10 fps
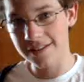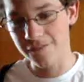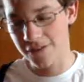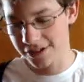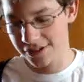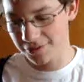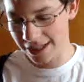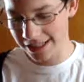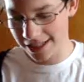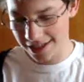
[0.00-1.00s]
The first
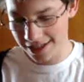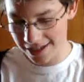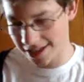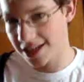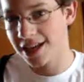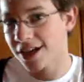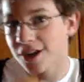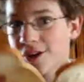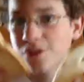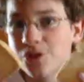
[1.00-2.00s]
one,
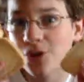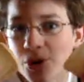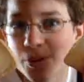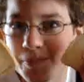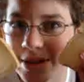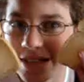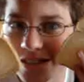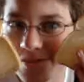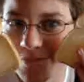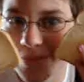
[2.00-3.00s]
two
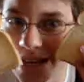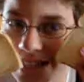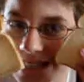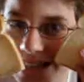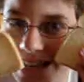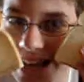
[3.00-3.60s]
pieces of bread.